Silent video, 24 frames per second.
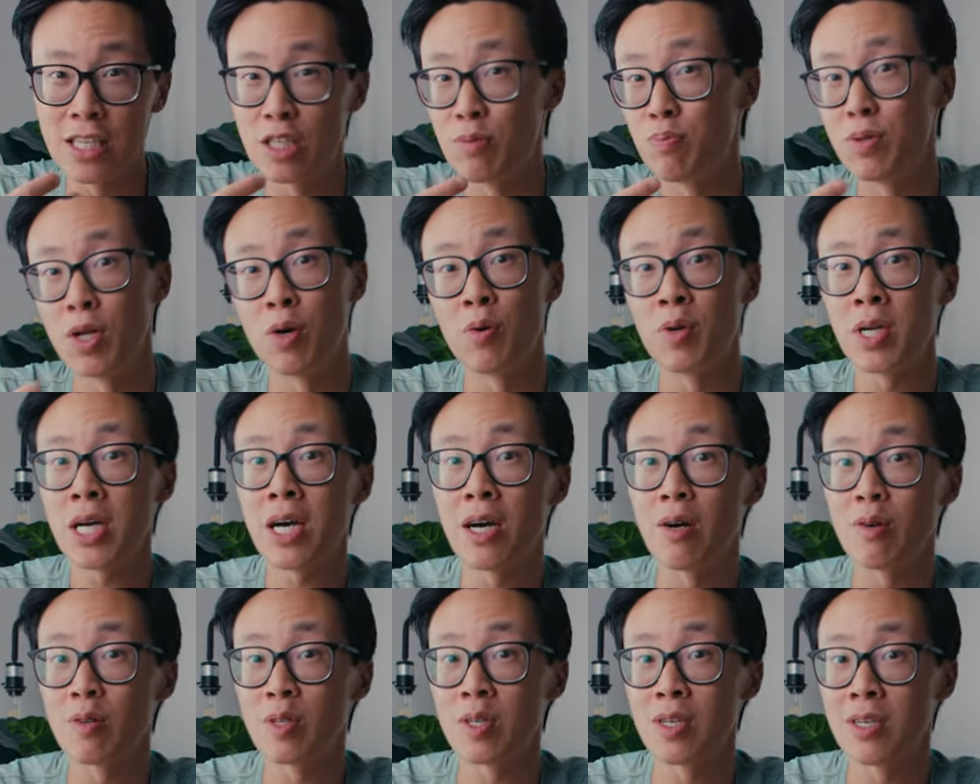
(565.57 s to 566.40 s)
is blown
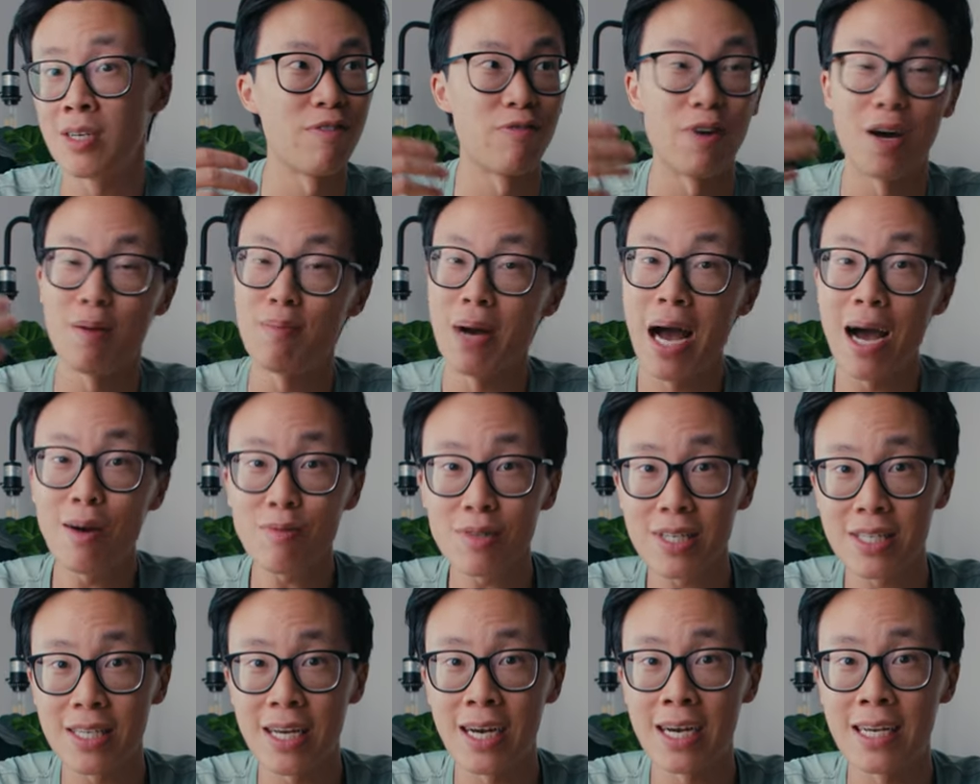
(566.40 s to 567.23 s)
out. If I'm
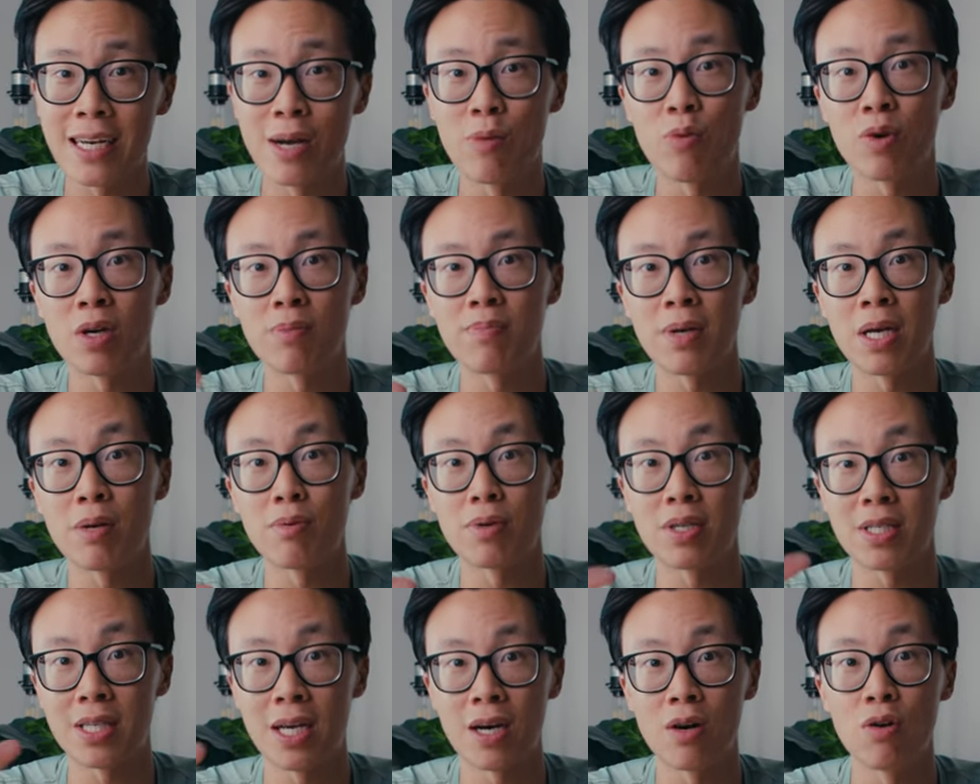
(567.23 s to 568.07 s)
outside, I want to be
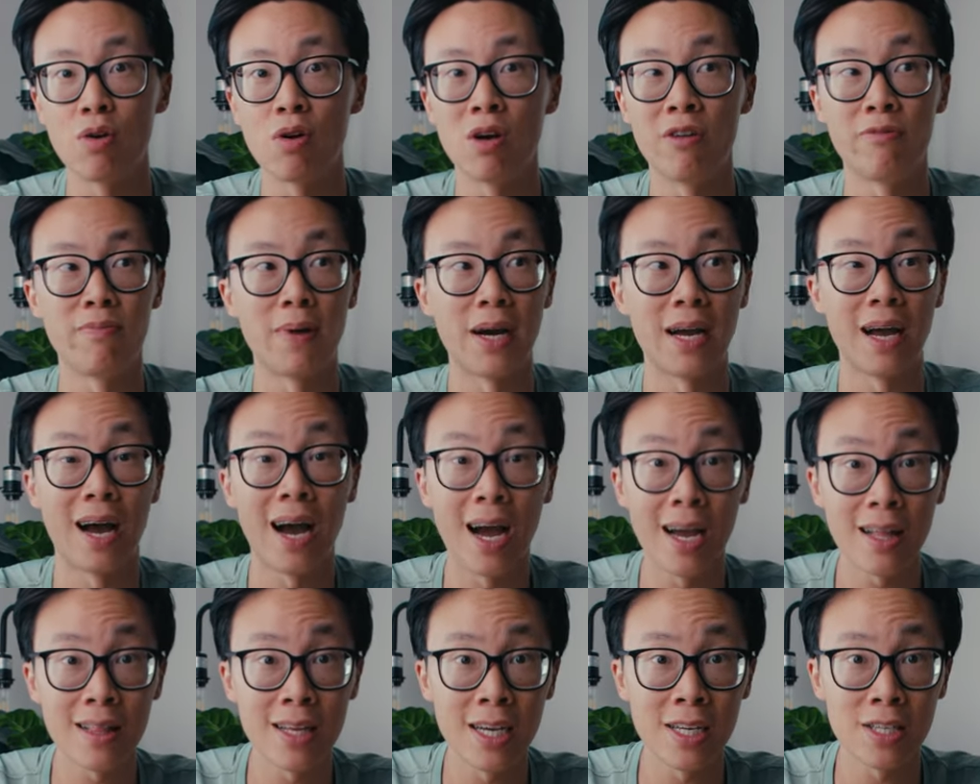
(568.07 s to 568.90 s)
able to tell if my
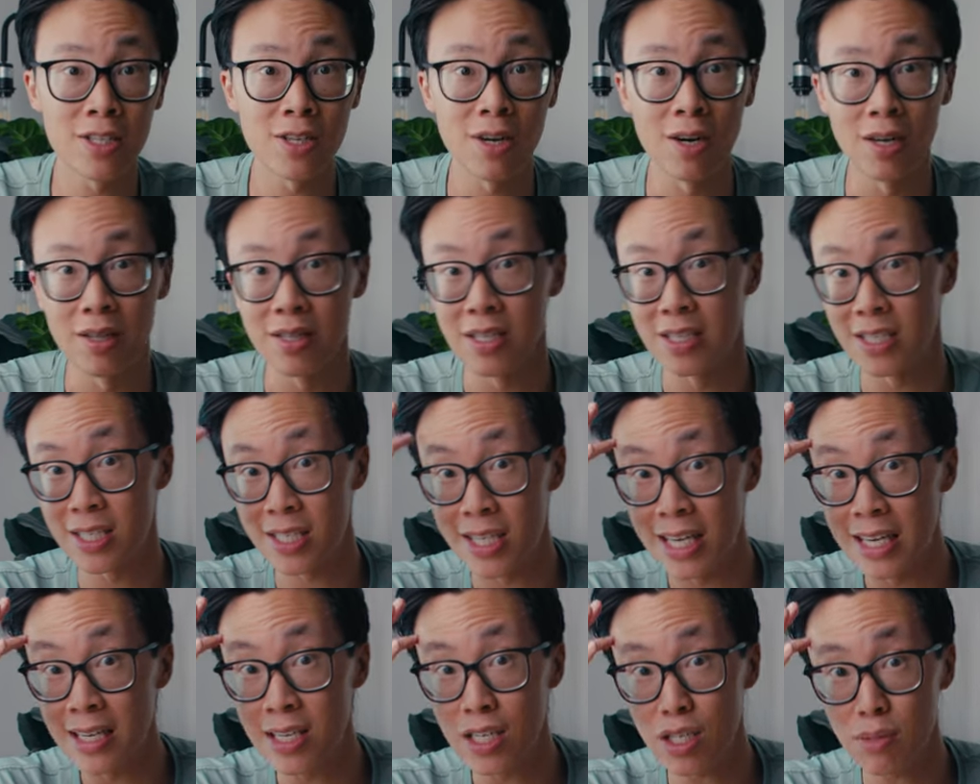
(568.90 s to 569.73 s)
highlights on the
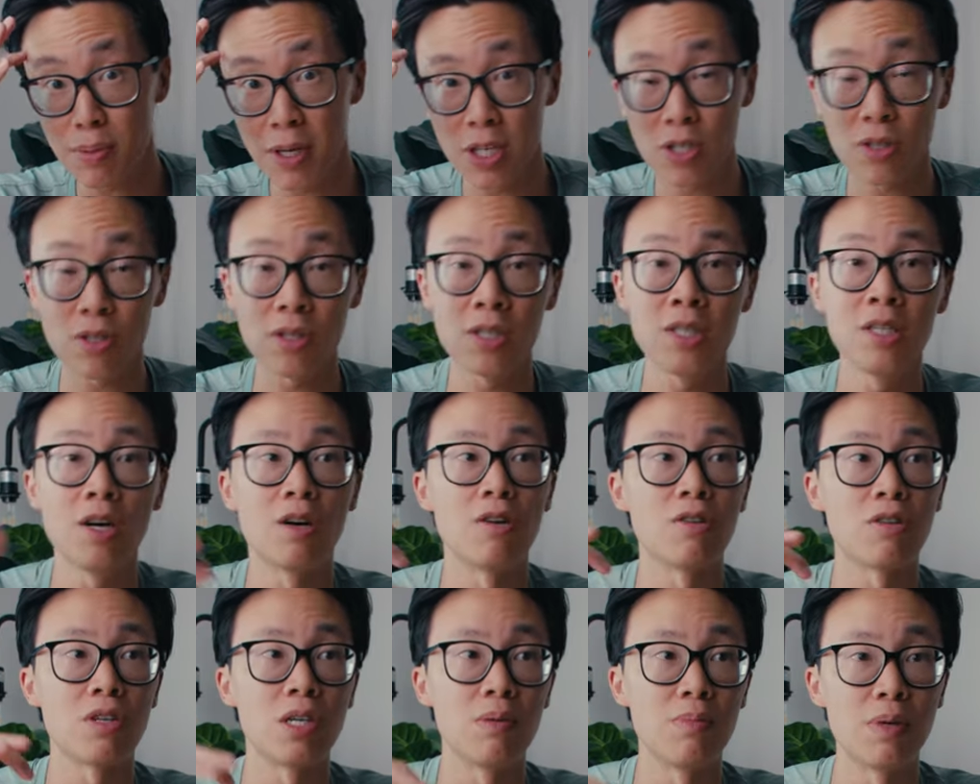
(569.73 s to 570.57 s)
skin especially
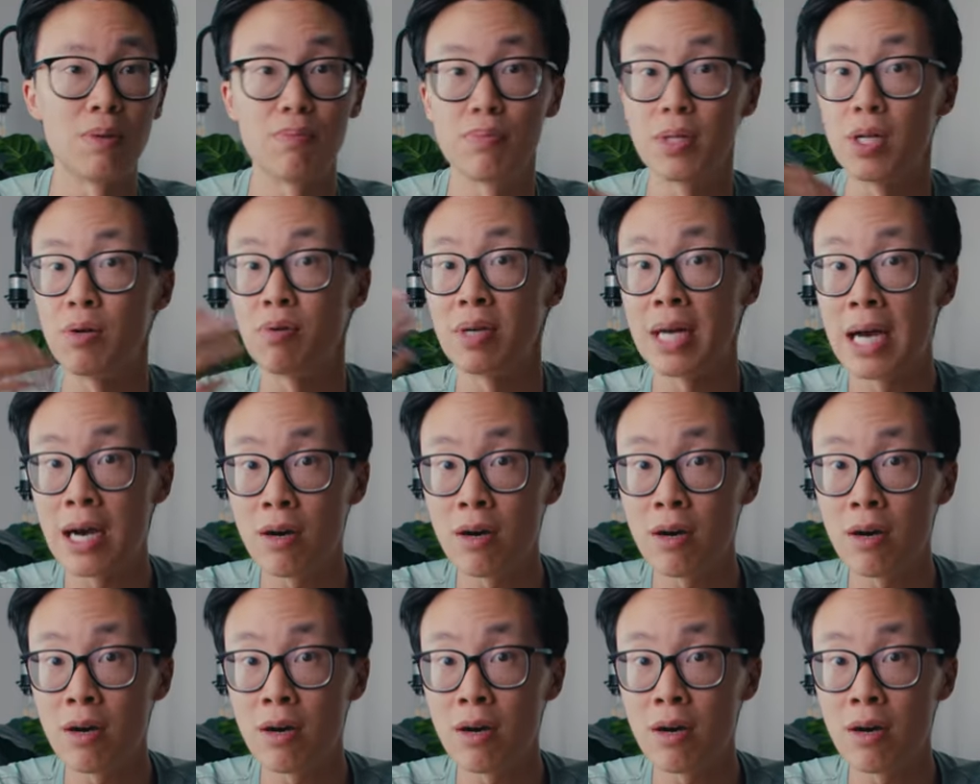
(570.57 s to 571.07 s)
are going to be blown